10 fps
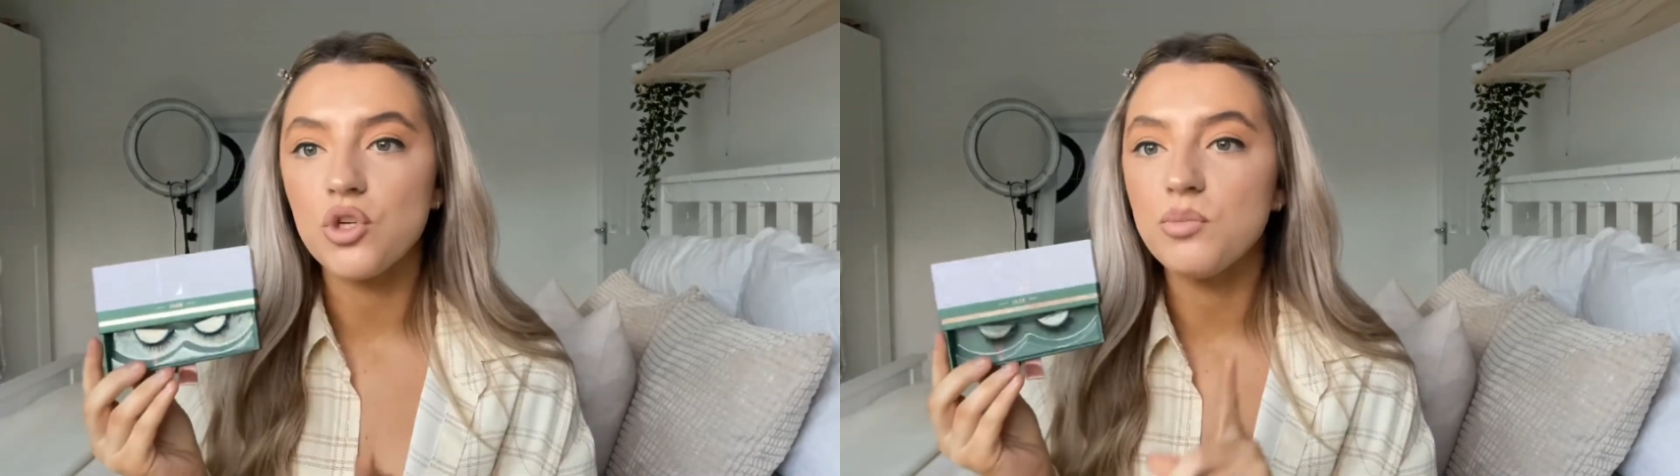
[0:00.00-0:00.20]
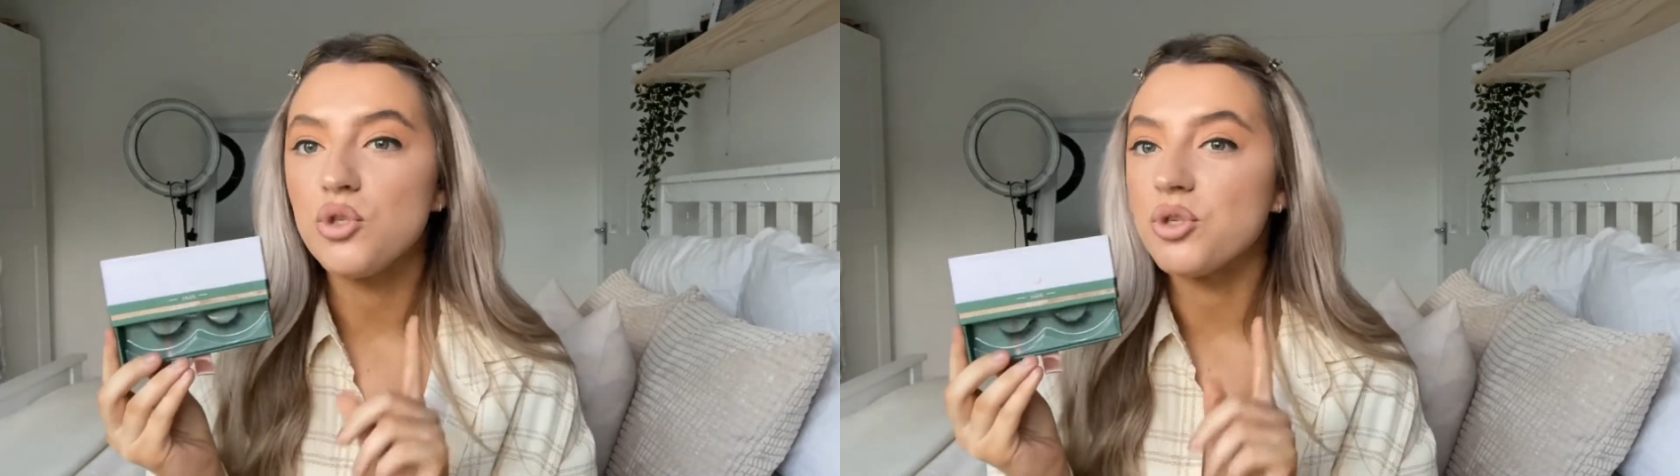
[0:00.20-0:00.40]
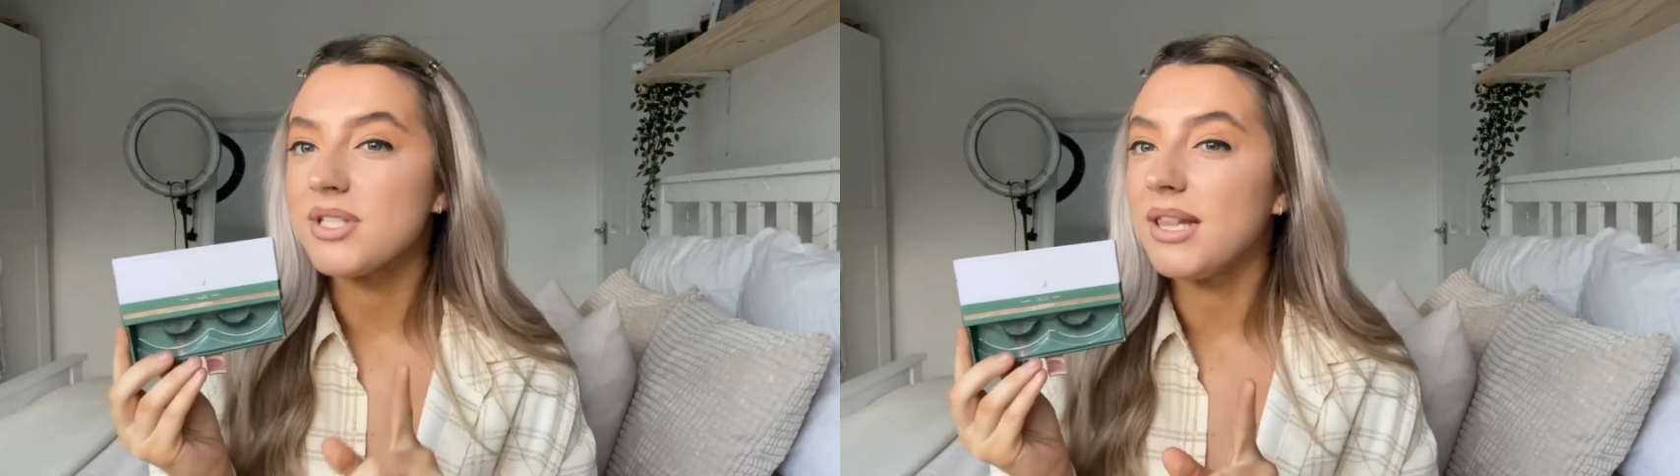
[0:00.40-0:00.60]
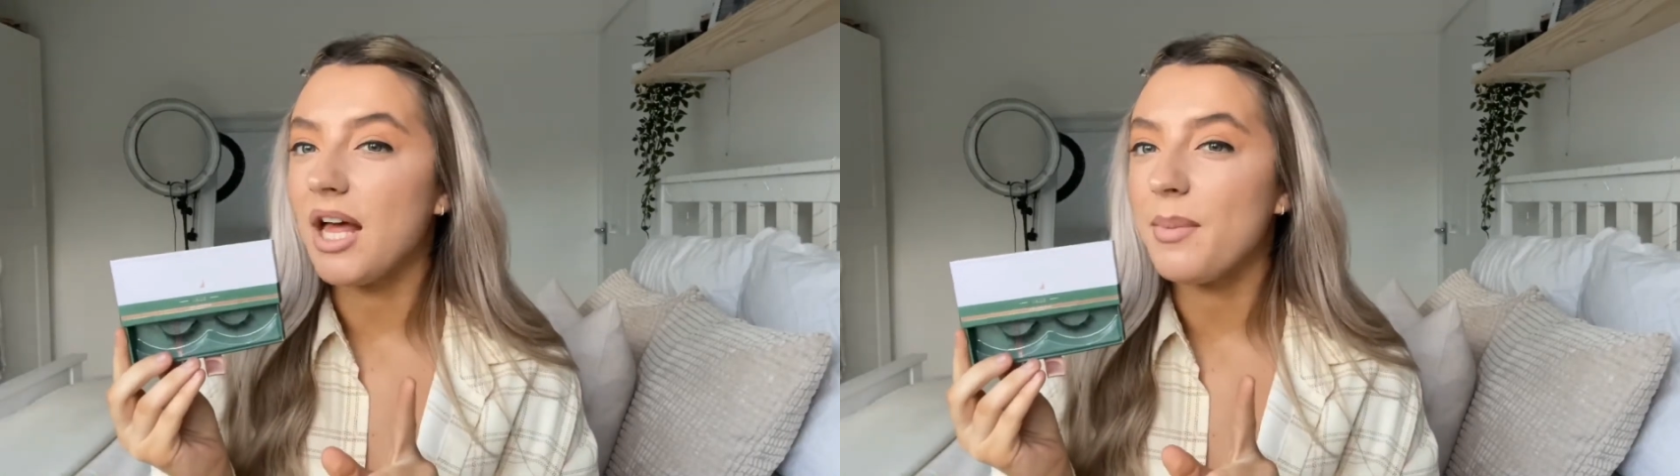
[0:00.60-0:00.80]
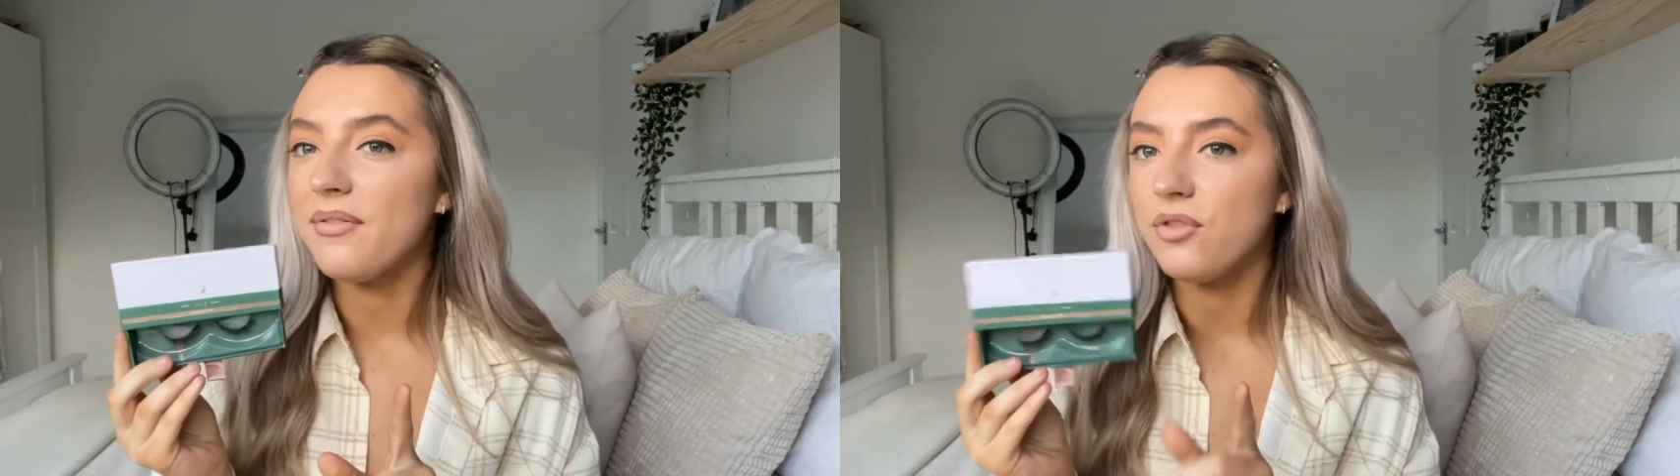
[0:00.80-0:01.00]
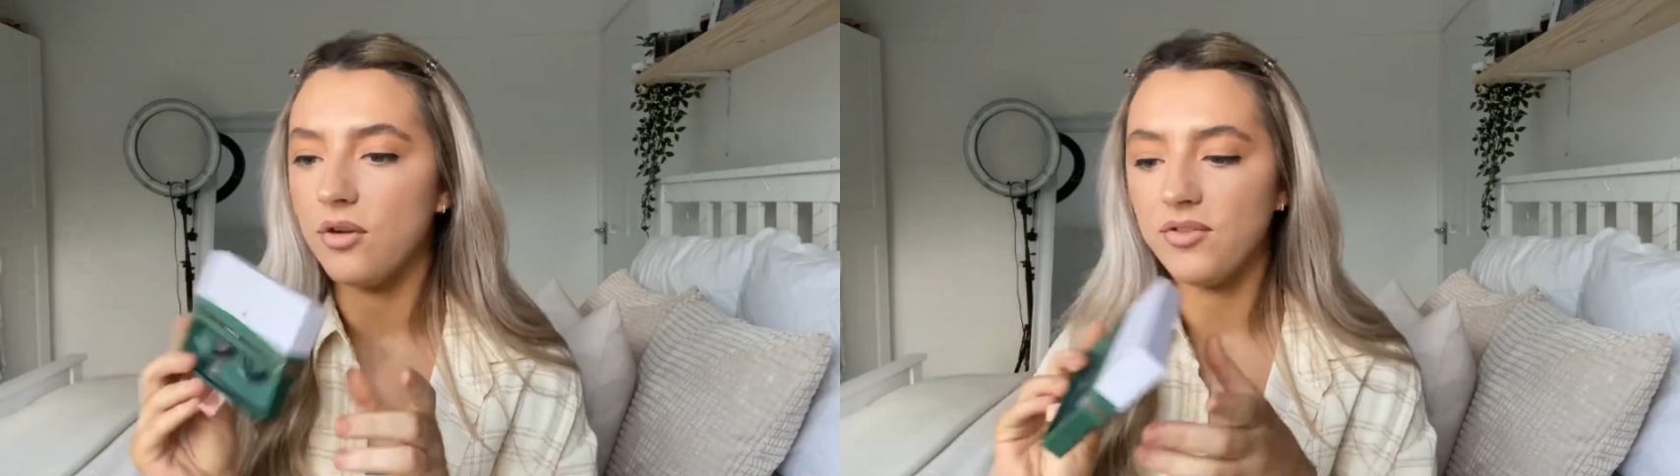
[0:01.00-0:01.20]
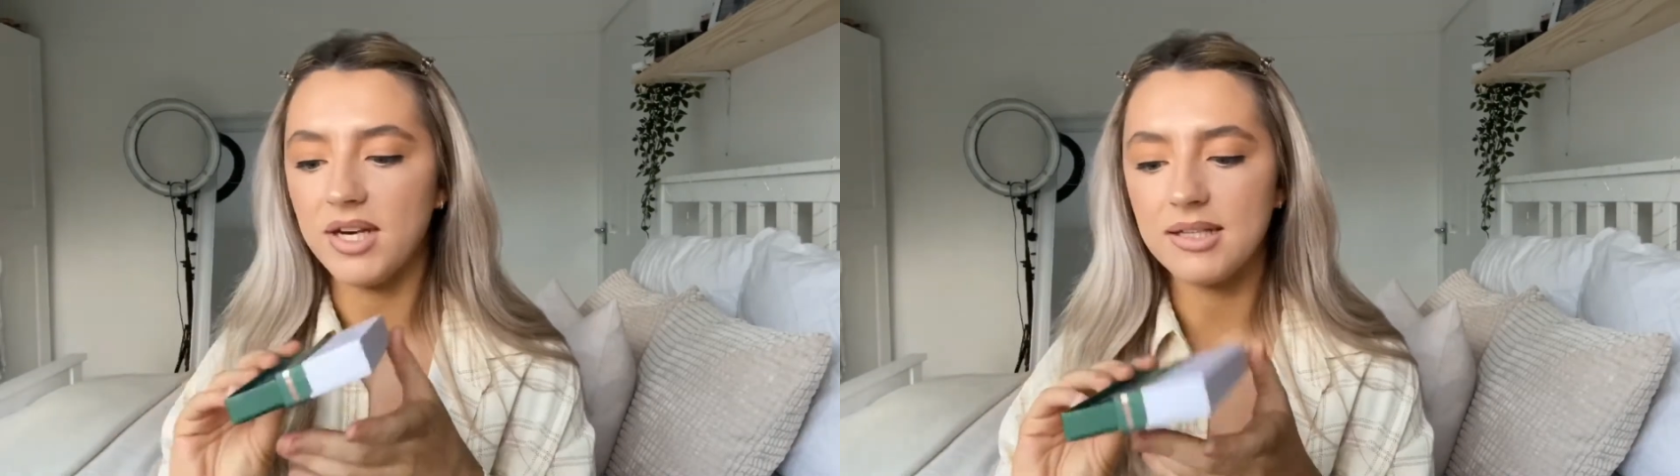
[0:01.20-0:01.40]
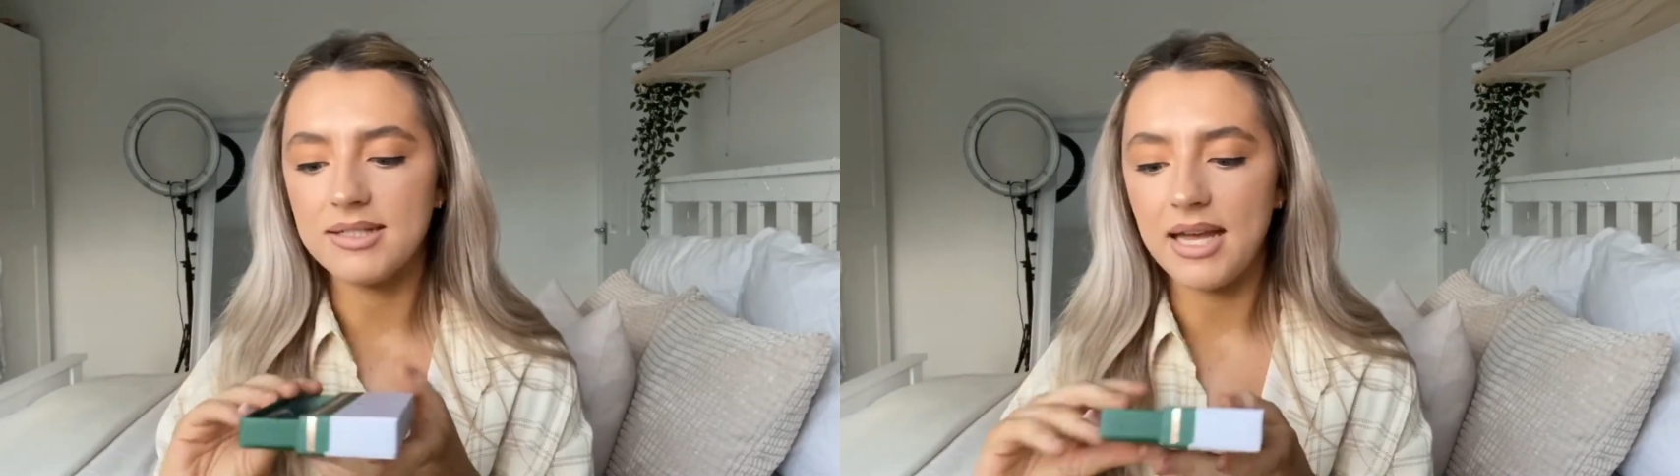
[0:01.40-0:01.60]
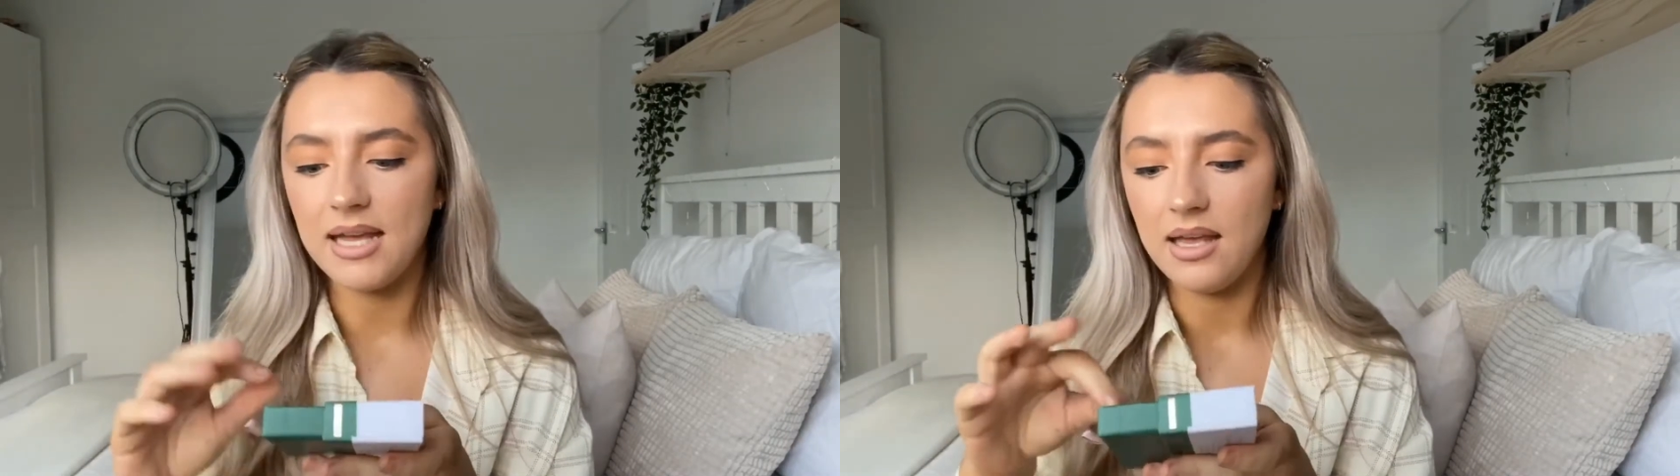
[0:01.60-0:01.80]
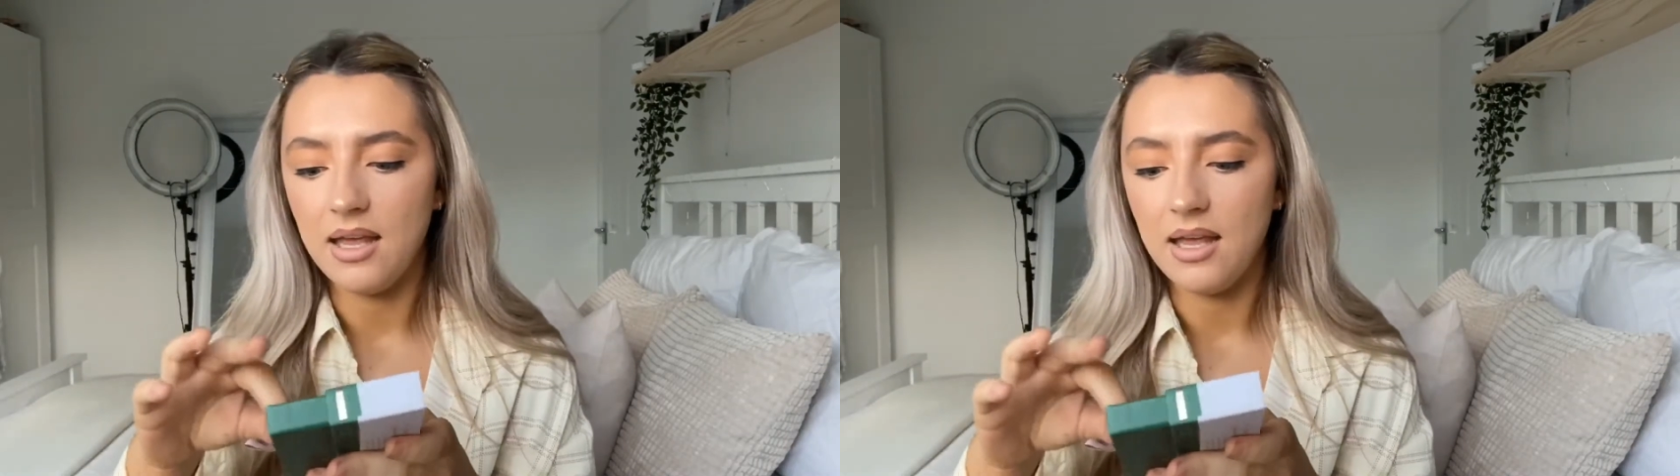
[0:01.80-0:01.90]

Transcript: but just a little bit fluffier, I'd say.